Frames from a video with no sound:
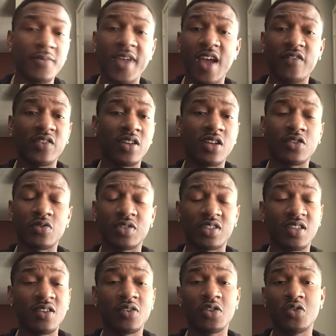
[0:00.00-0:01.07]
having interest
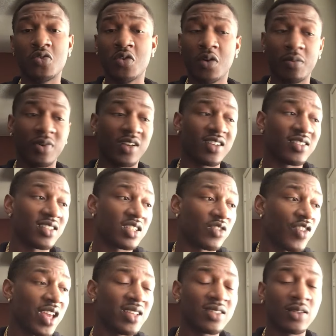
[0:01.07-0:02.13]
kill you, because let's
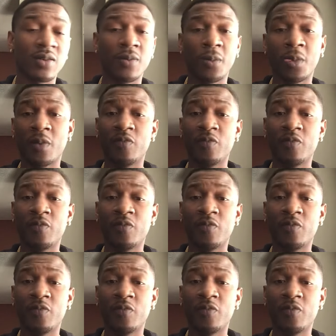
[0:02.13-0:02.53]
face it,